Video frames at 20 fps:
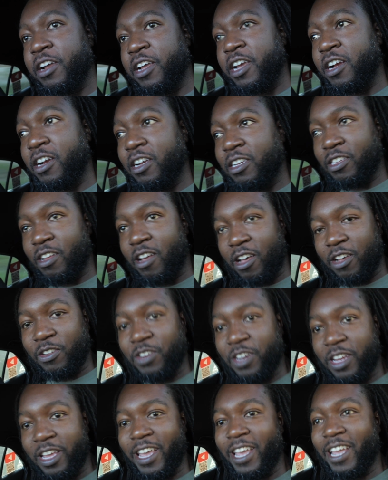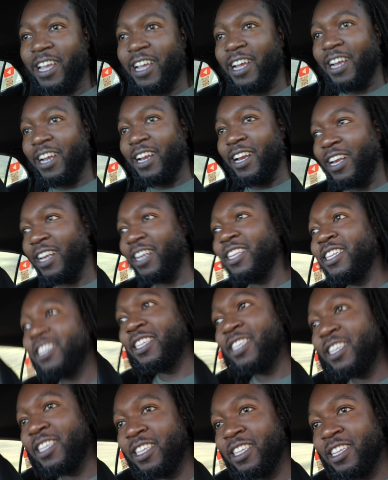gear is all you need.
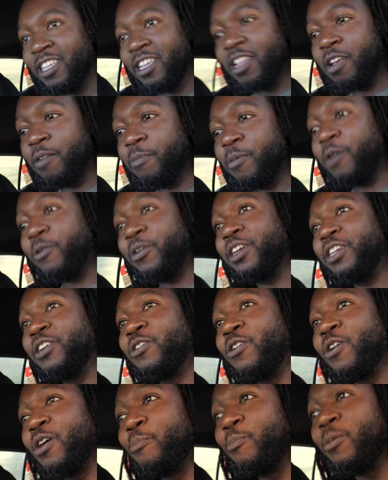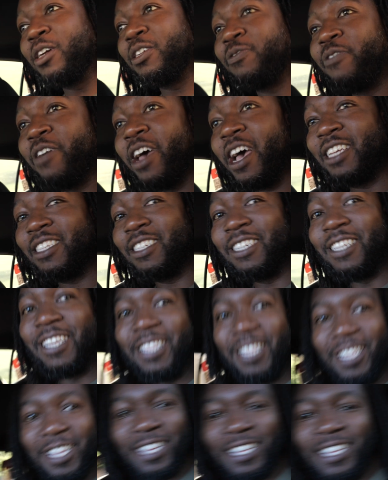I'm already going much faster than the